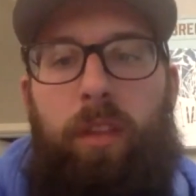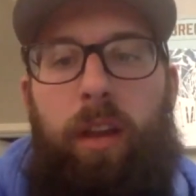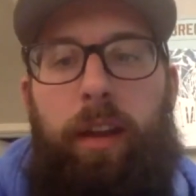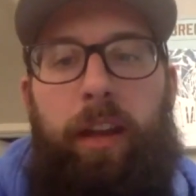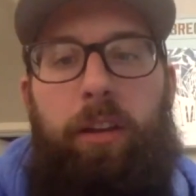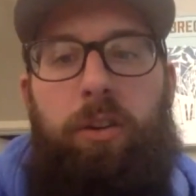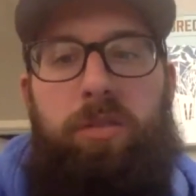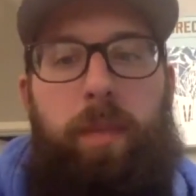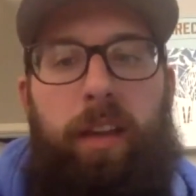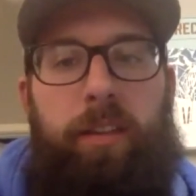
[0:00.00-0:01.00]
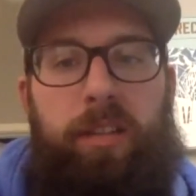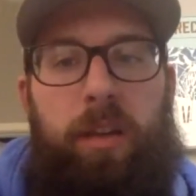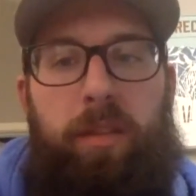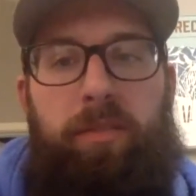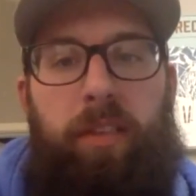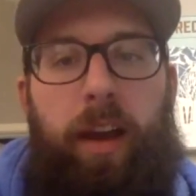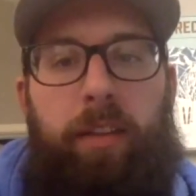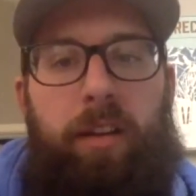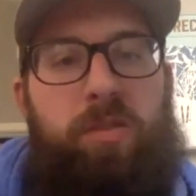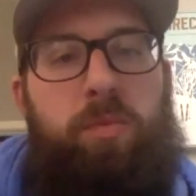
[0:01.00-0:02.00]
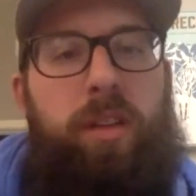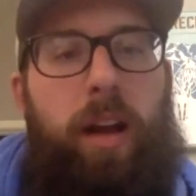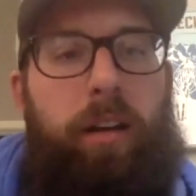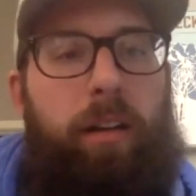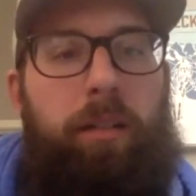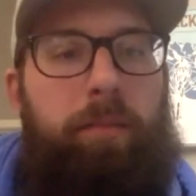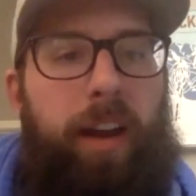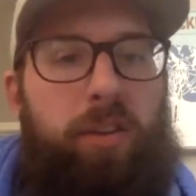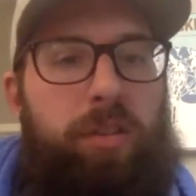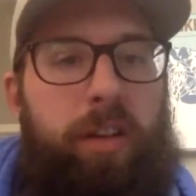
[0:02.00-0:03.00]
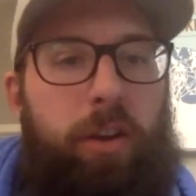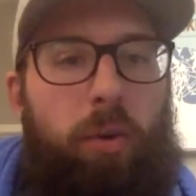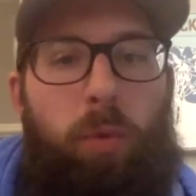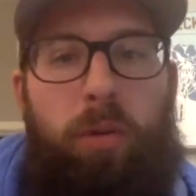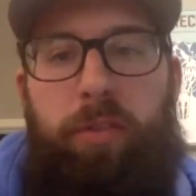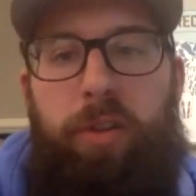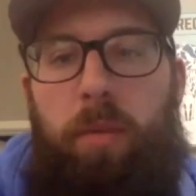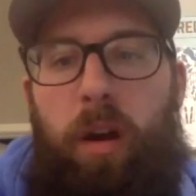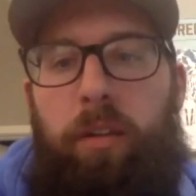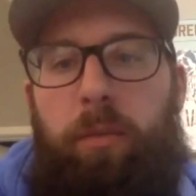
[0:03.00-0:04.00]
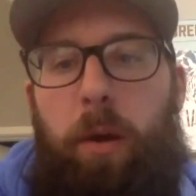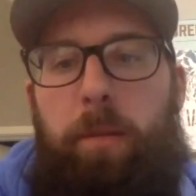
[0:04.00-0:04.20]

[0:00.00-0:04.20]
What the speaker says: And again, you're just making things up on the fly, and the customer's not going to actually take your word for your bond, right?